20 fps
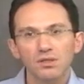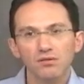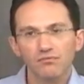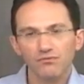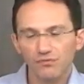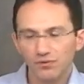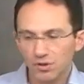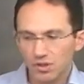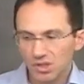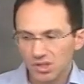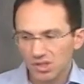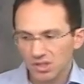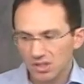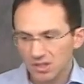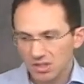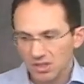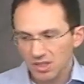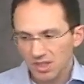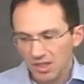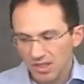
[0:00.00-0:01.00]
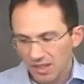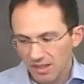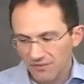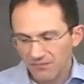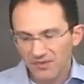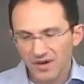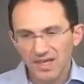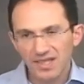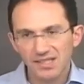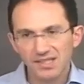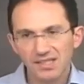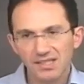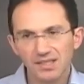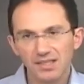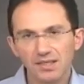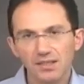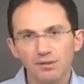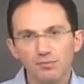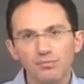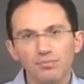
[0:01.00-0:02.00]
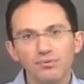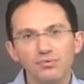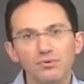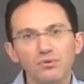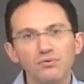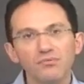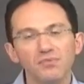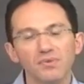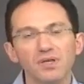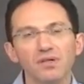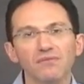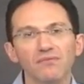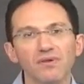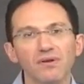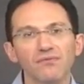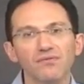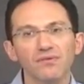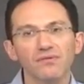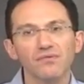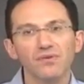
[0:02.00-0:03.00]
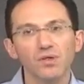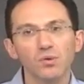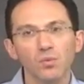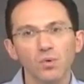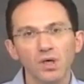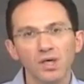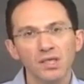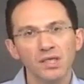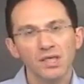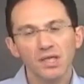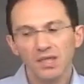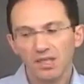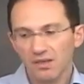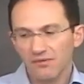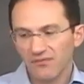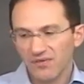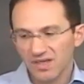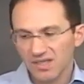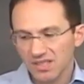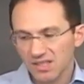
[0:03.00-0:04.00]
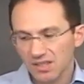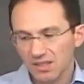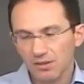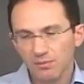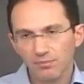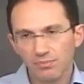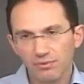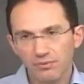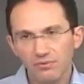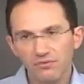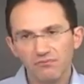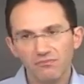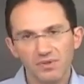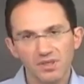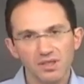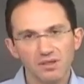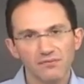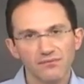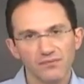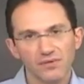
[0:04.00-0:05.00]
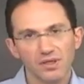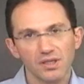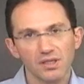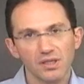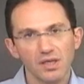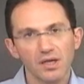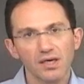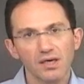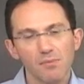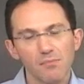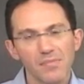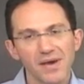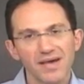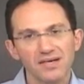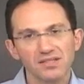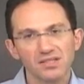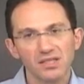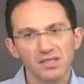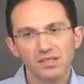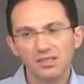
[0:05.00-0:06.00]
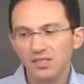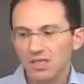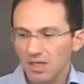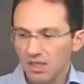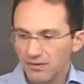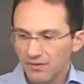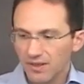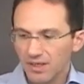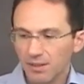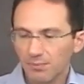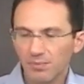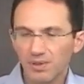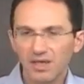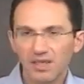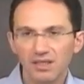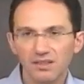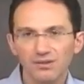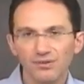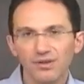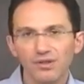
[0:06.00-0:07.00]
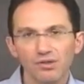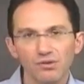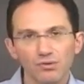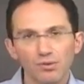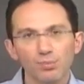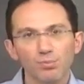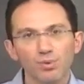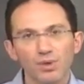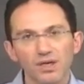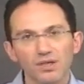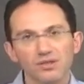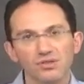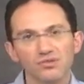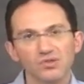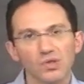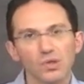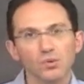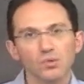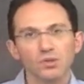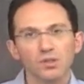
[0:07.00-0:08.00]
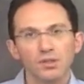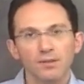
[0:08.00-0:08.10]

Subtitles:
Versus, if I see an improvement of FEV1, if I see an improvement of lung capacities, then I'm going to continue the prednisone.